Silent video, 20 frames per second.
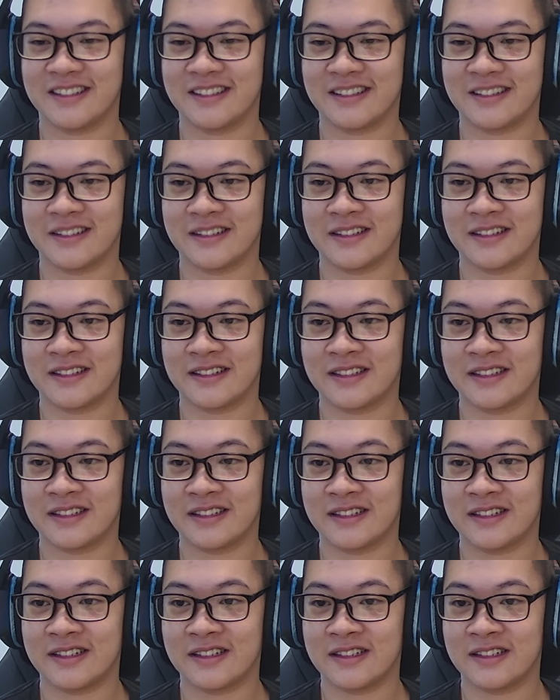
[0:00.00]

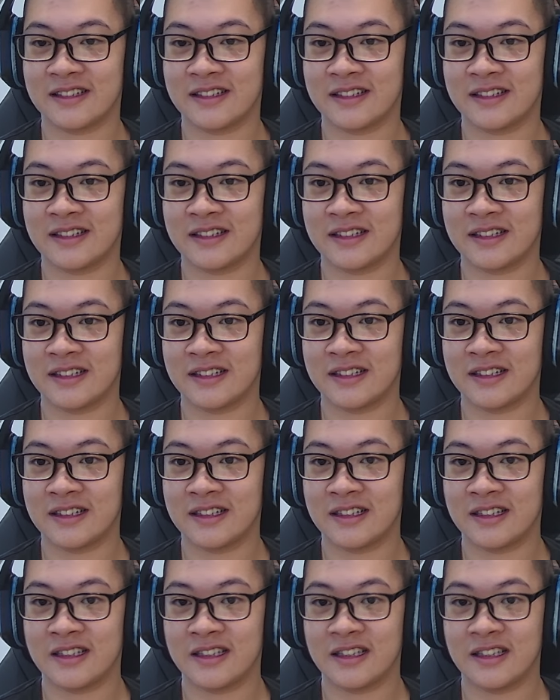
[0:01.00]

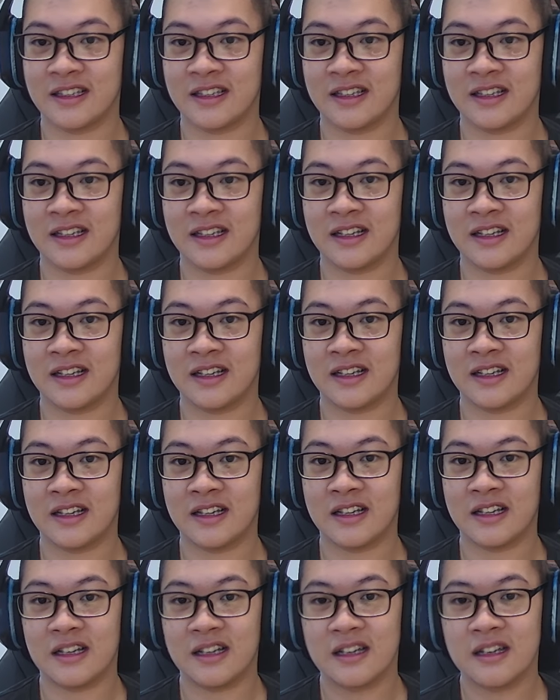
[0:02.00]

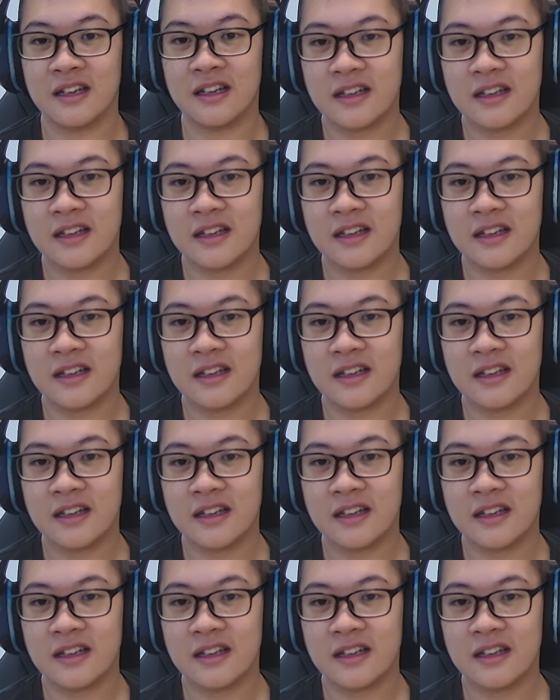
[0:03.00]
(no one is talking)